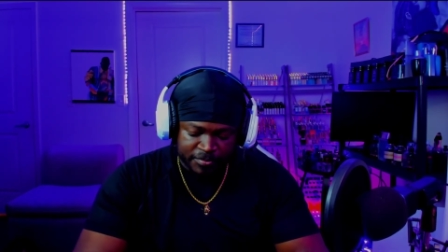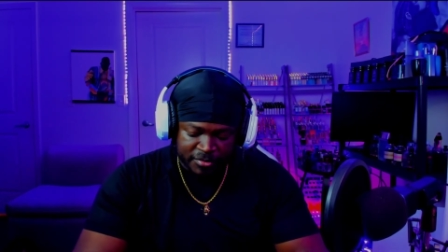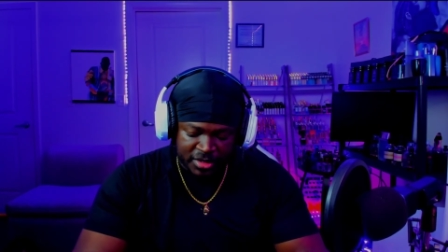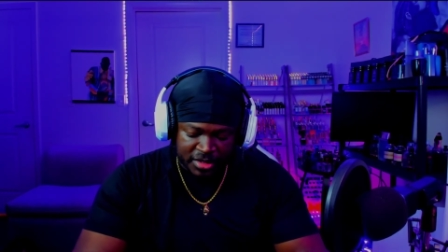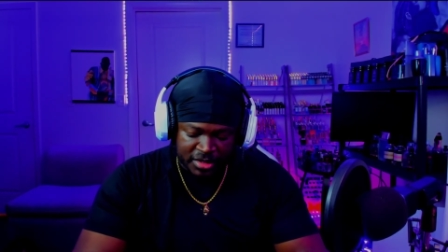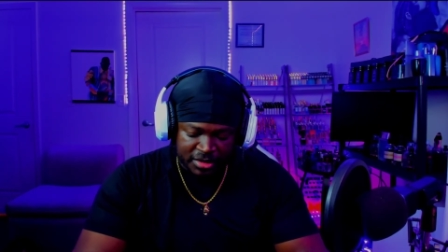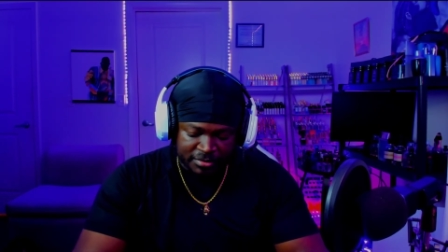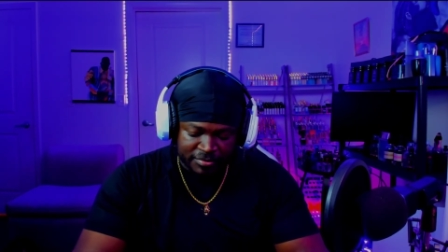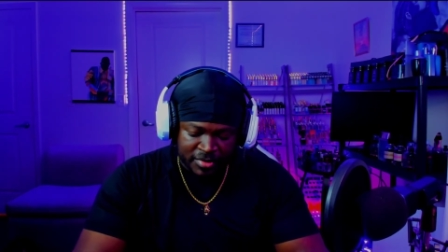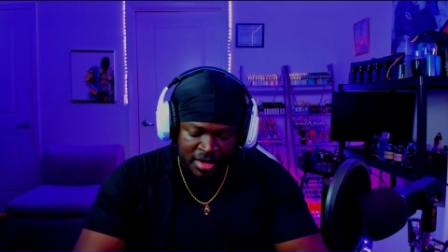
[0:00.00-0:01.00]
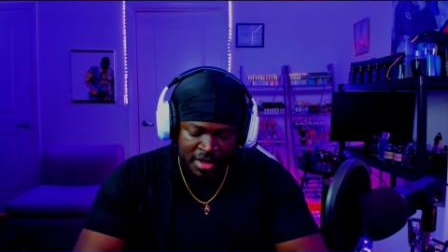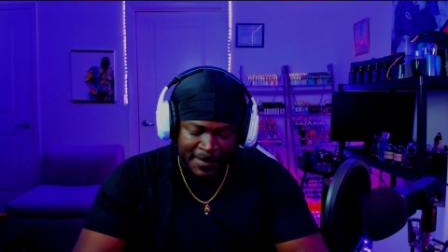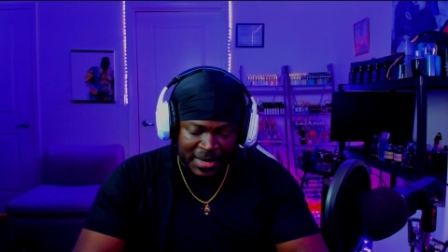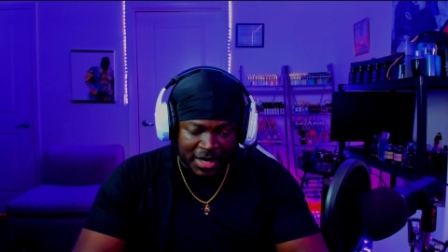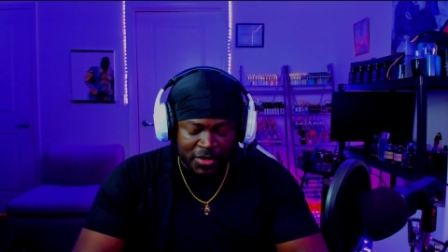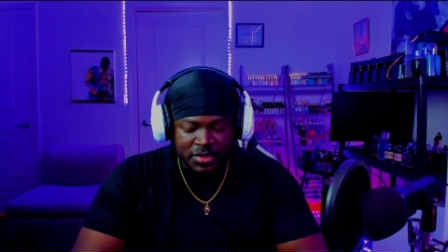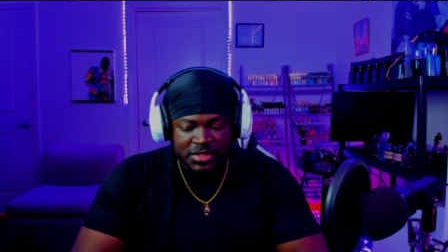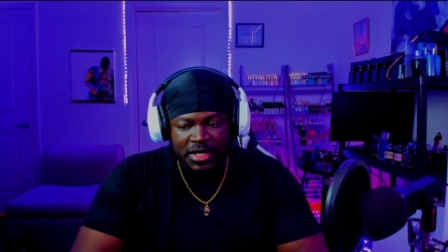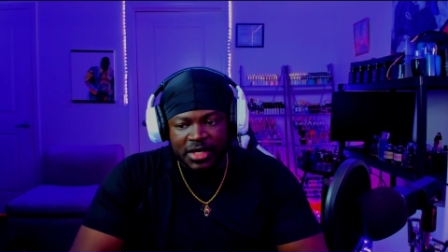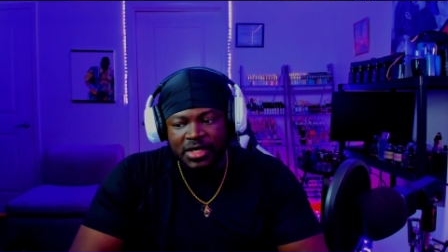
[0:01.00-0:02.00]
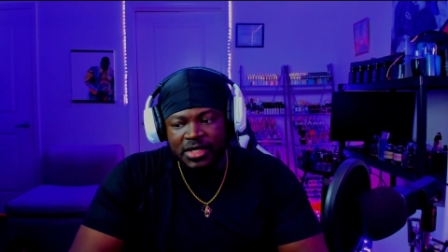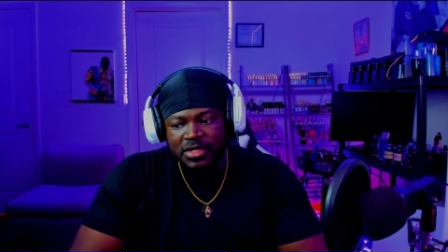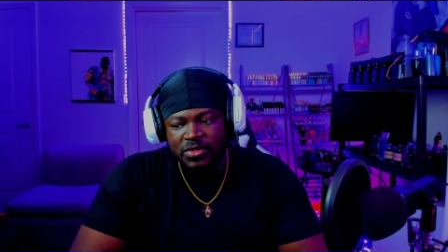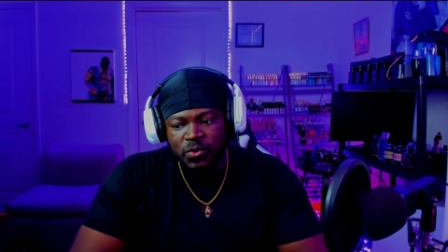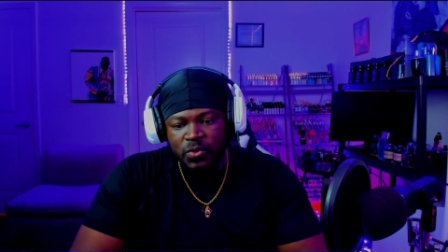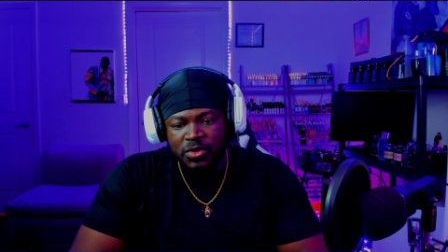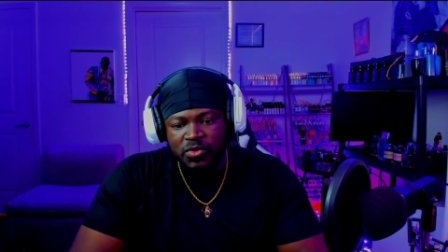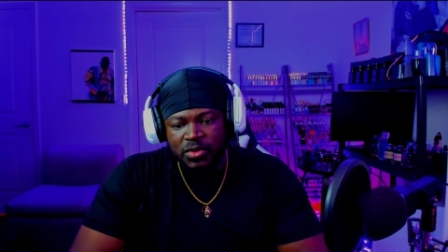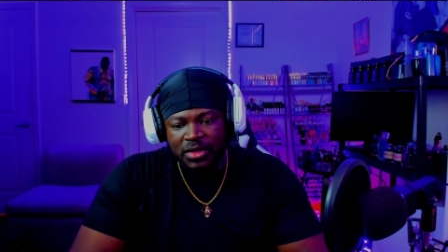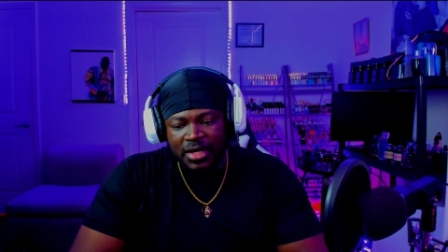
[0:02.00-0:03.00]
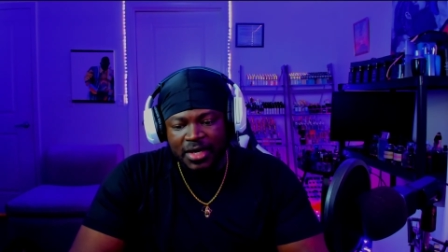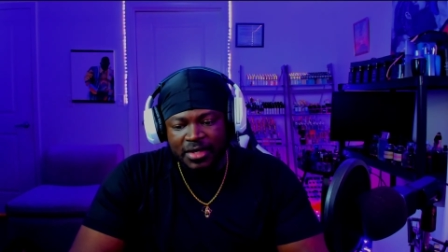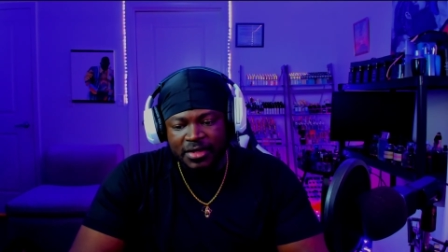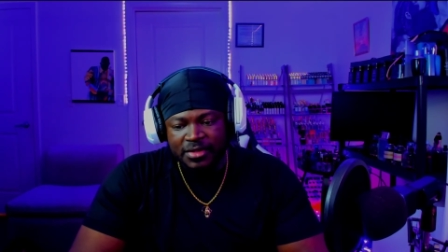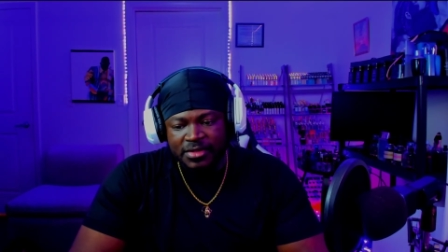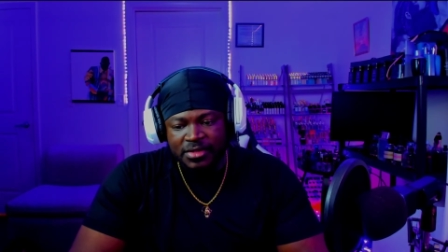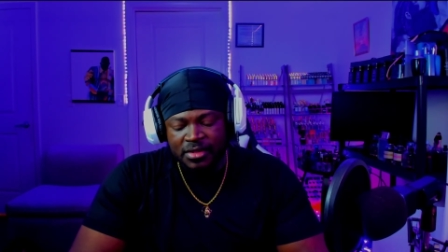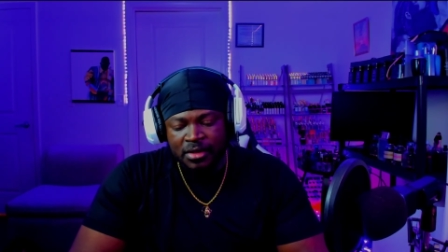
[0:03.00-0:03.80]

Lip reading: But I noticed that he do utilize